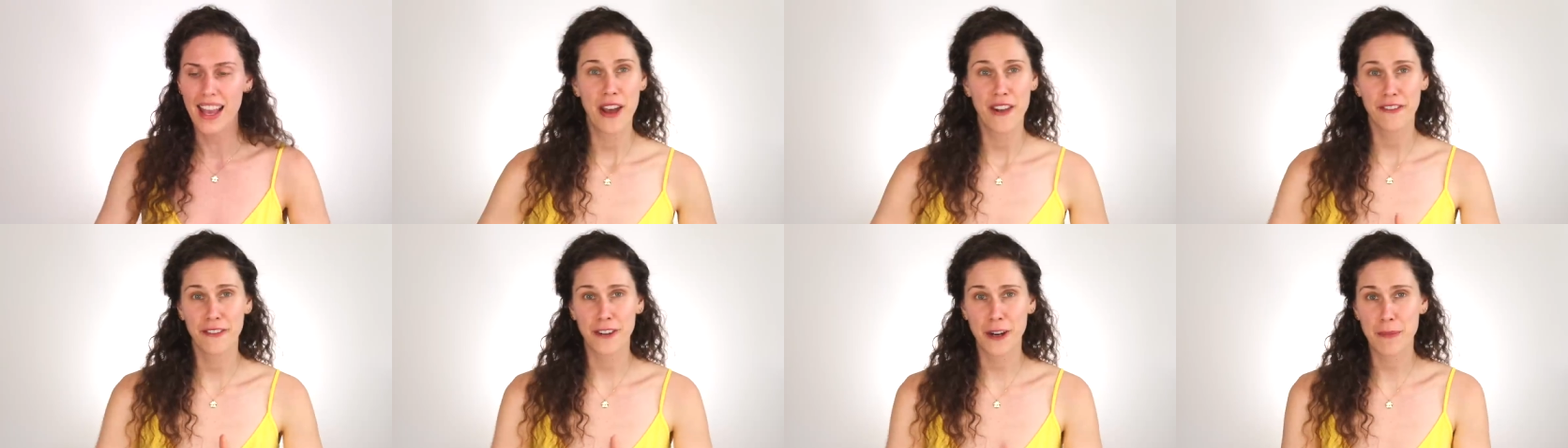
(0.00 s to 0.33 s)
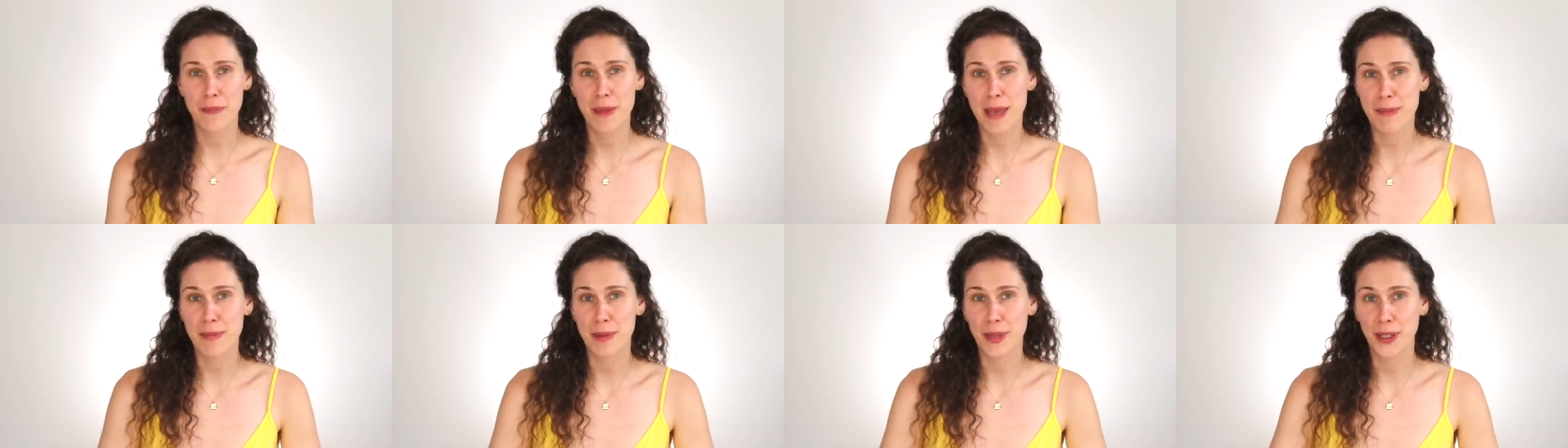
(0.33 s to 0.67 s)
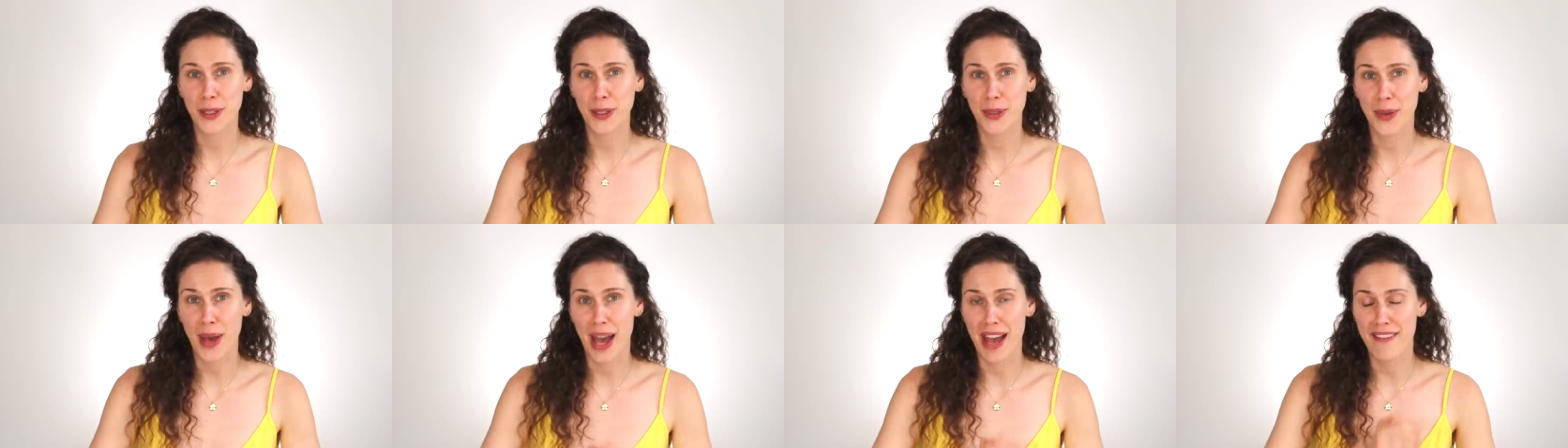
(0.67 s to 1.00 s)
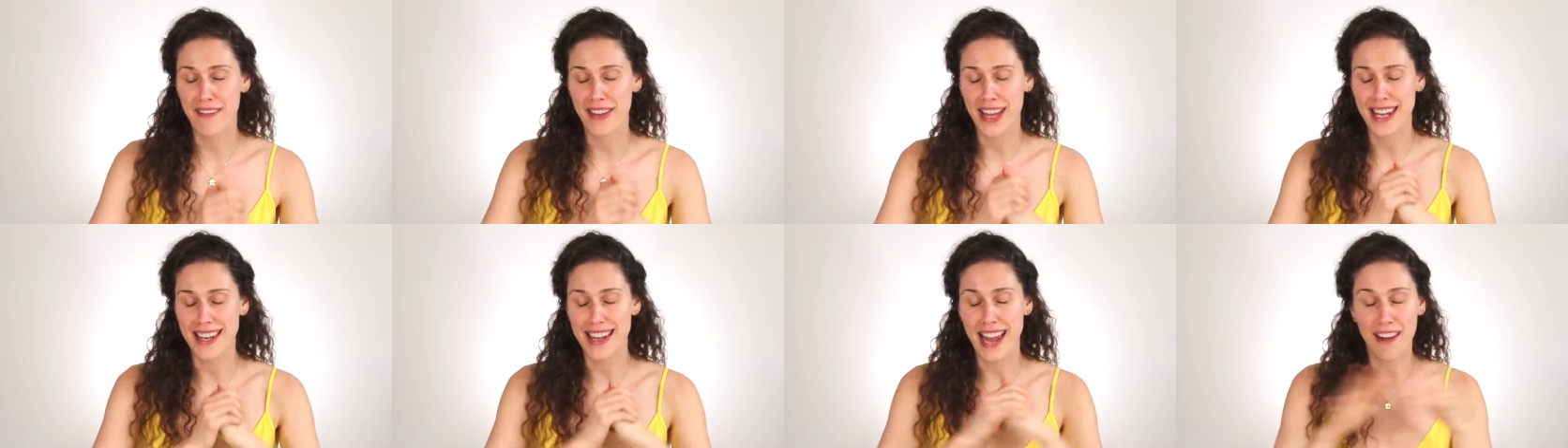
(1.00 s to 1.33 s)
For people who
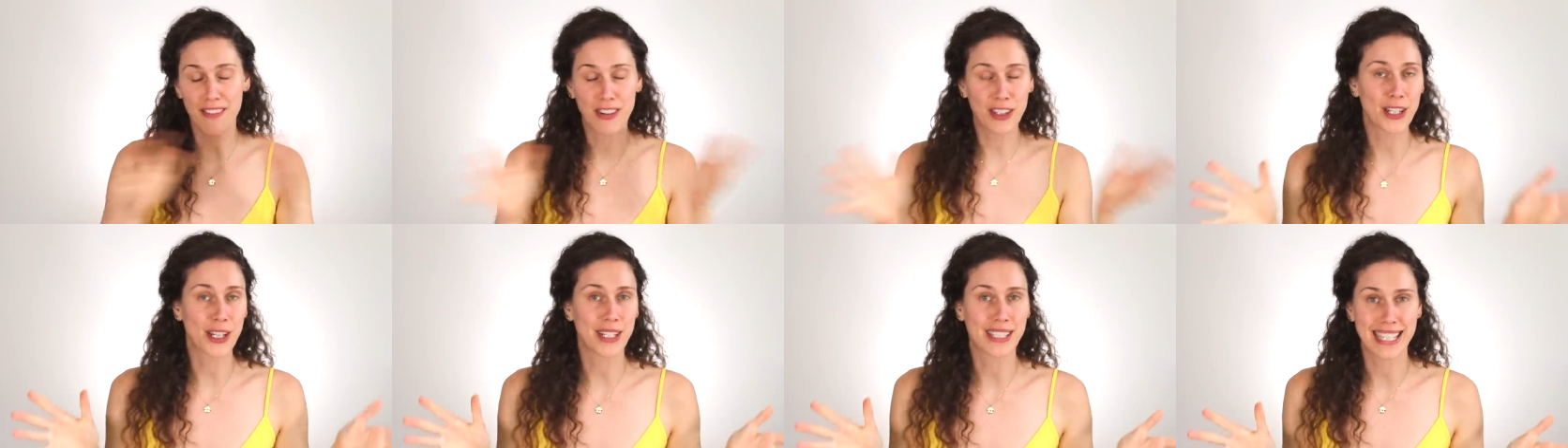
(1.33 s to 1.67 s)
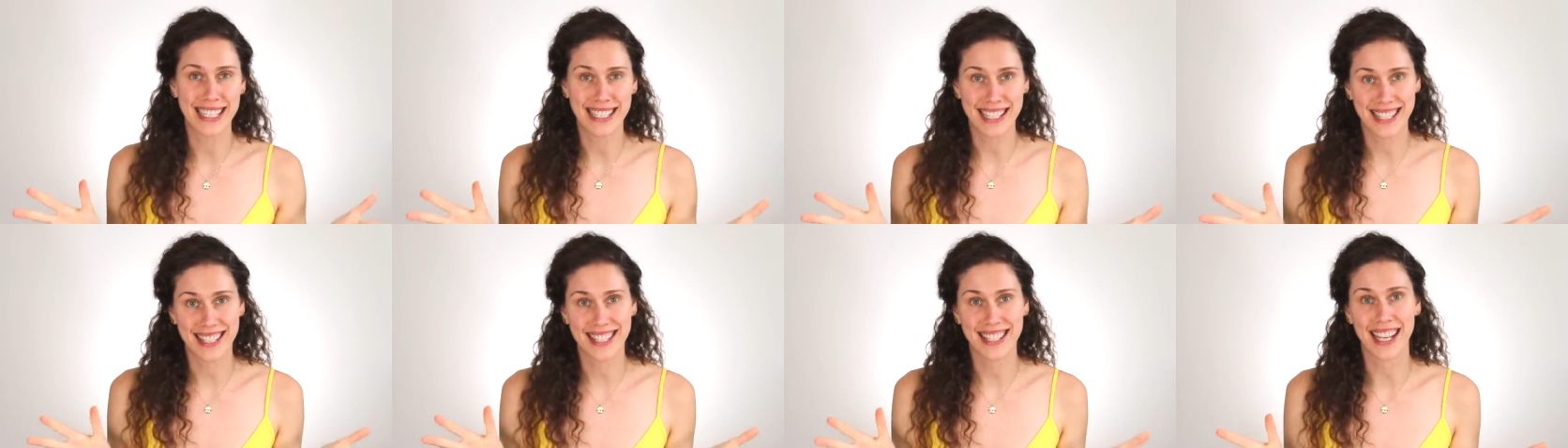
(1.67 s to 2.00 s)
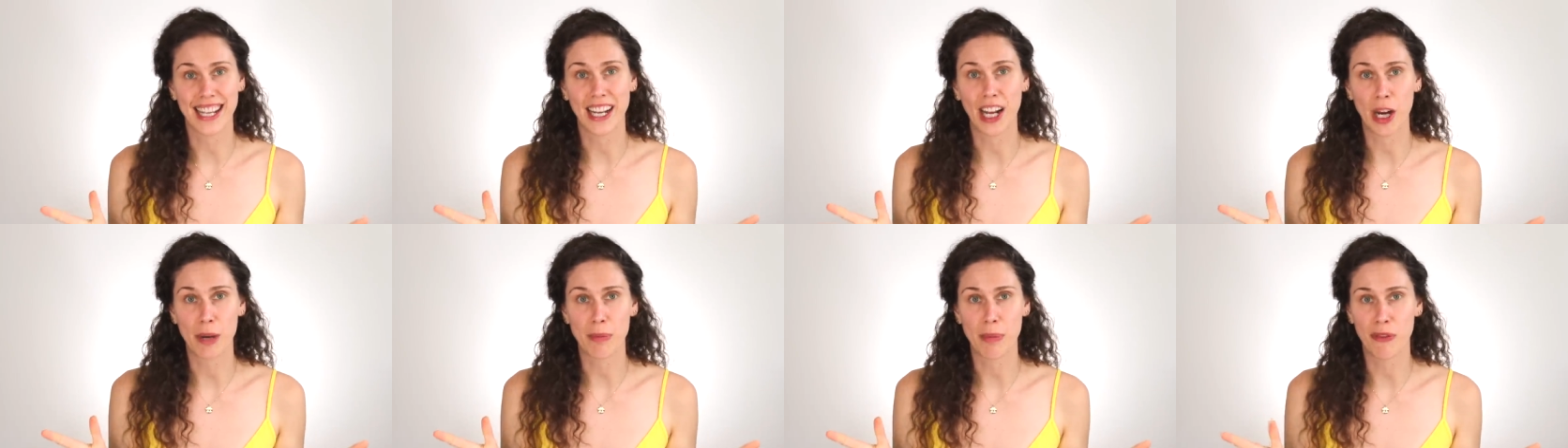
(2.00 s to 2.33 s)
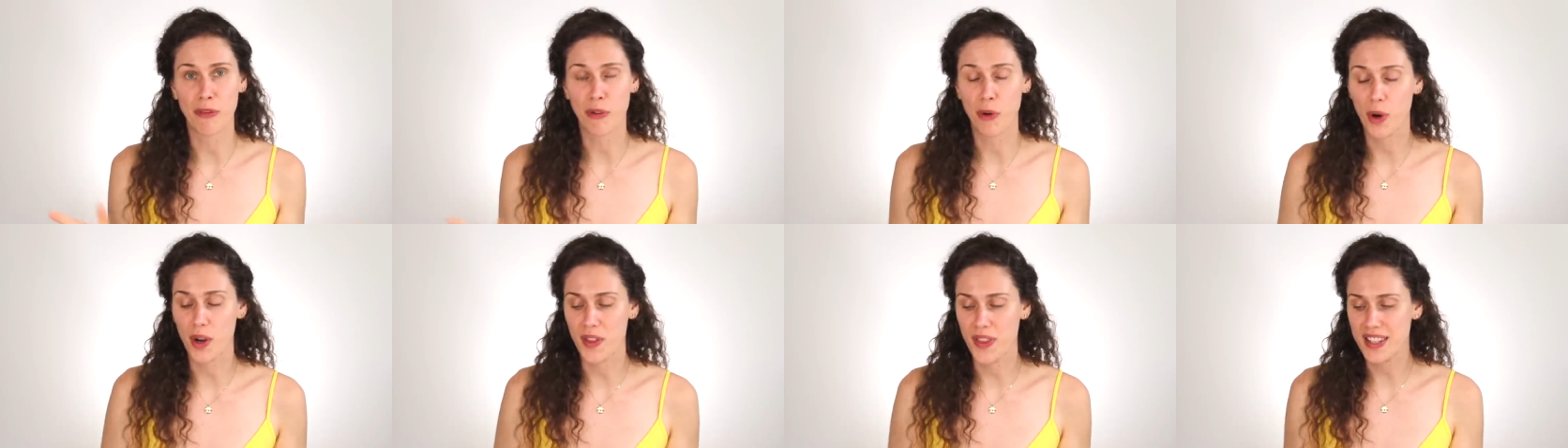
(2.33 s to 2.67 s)
have never looked into skincare
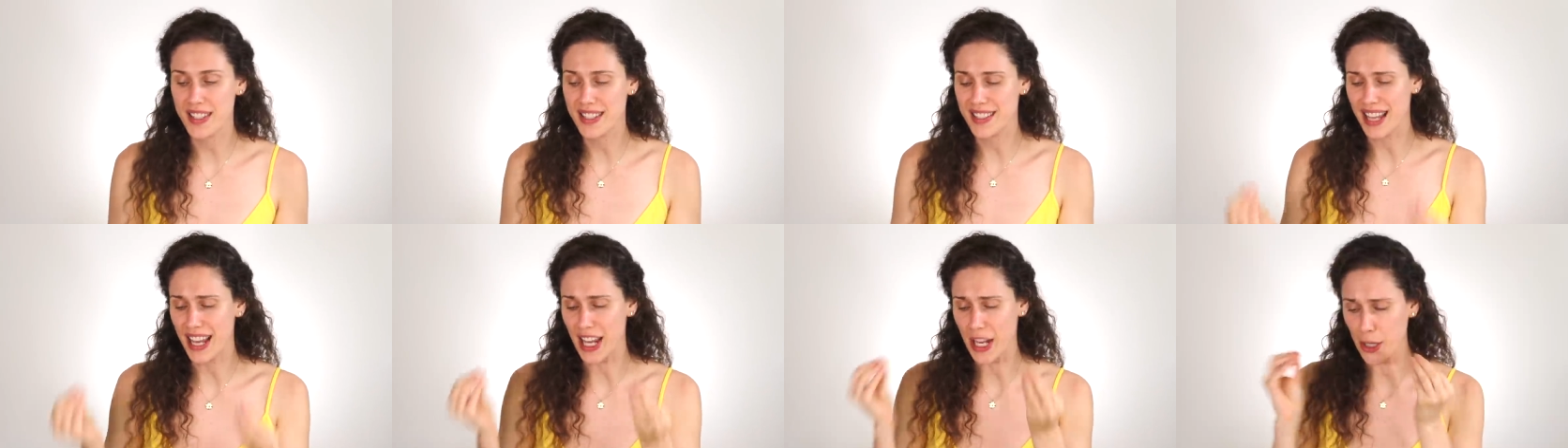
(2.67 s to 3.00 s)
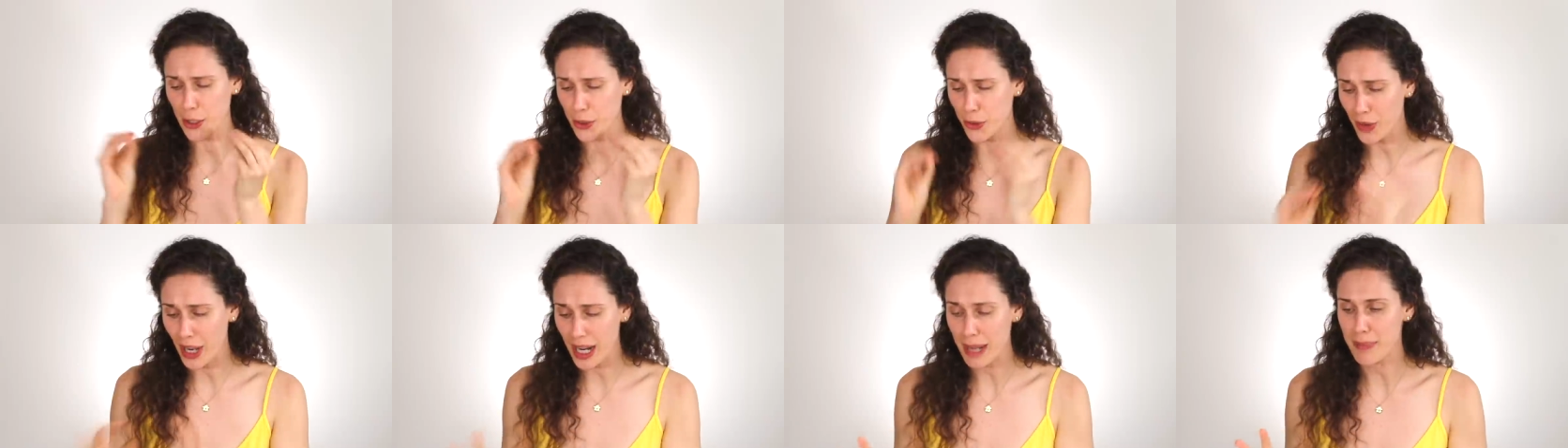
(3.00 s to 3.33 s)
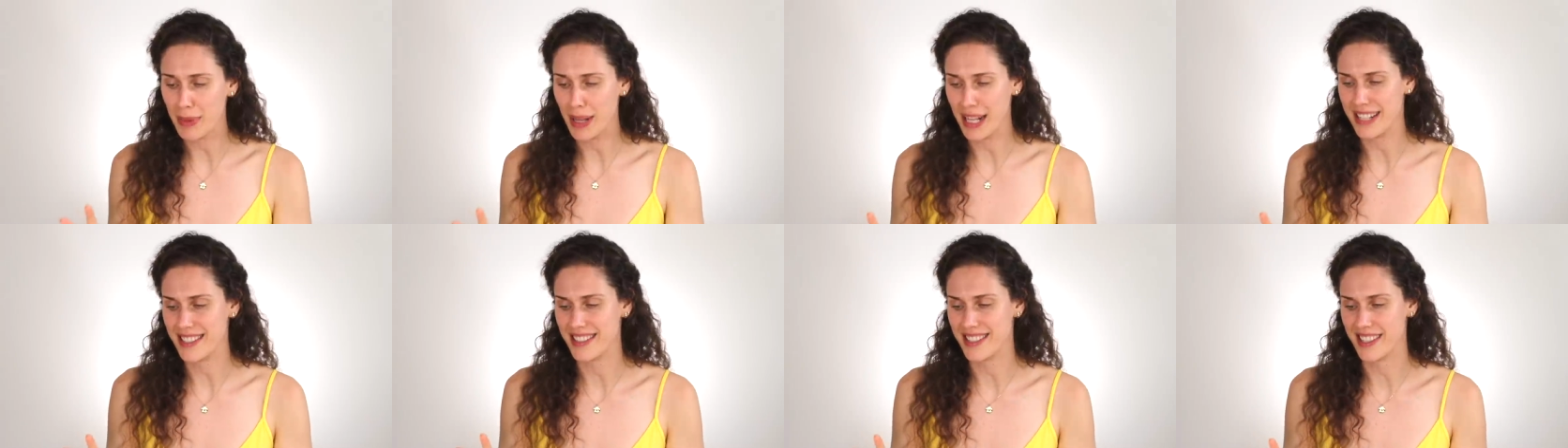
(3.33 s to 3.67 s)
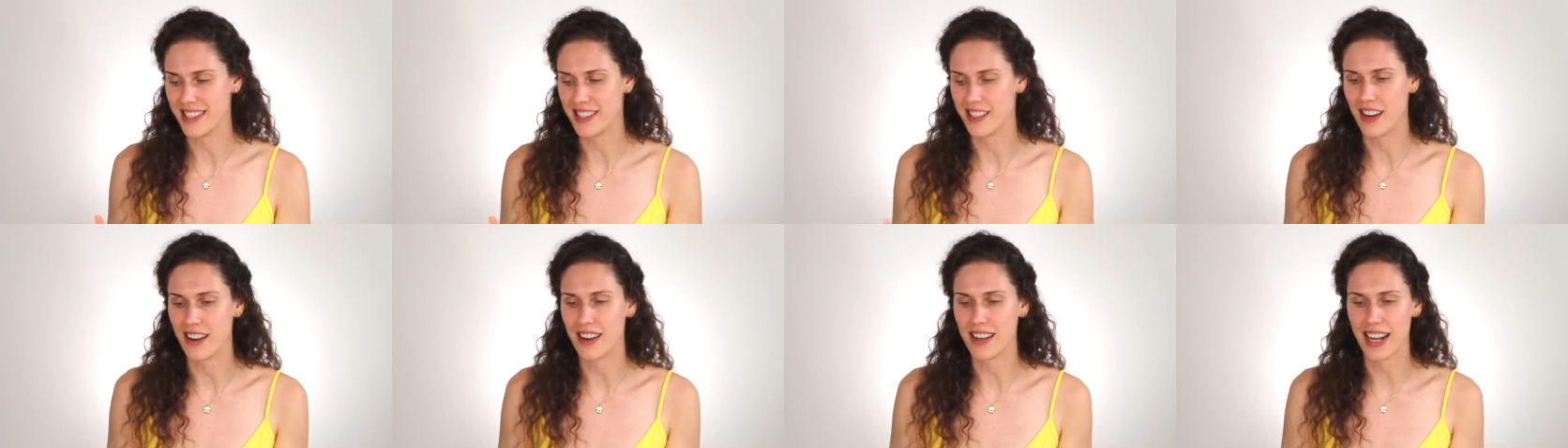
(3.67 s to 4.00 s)
before, this is a great place to
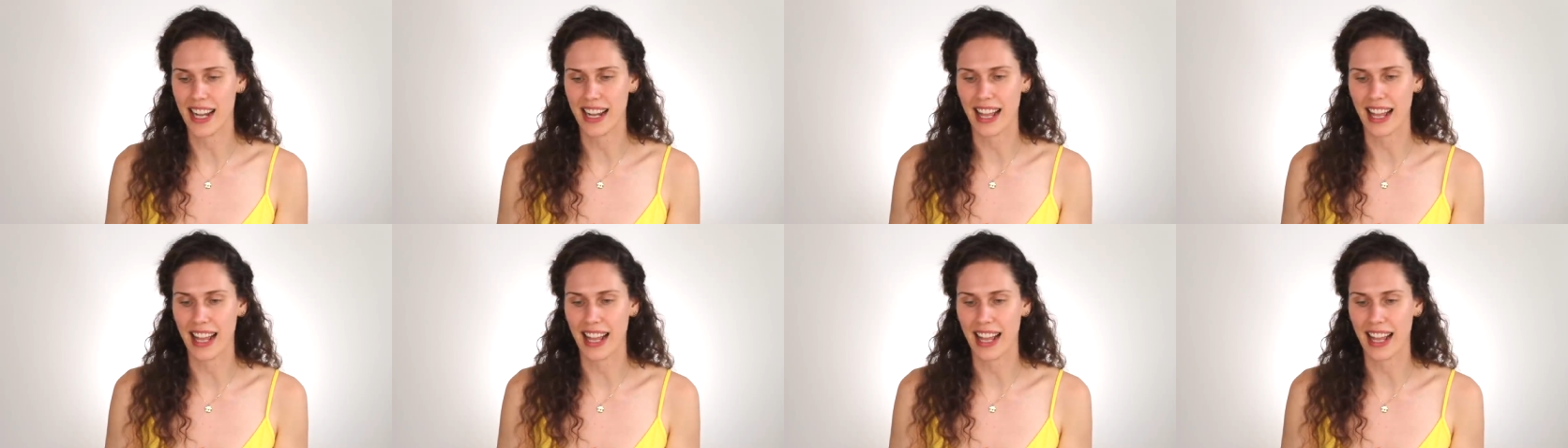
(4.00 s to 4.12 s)
start.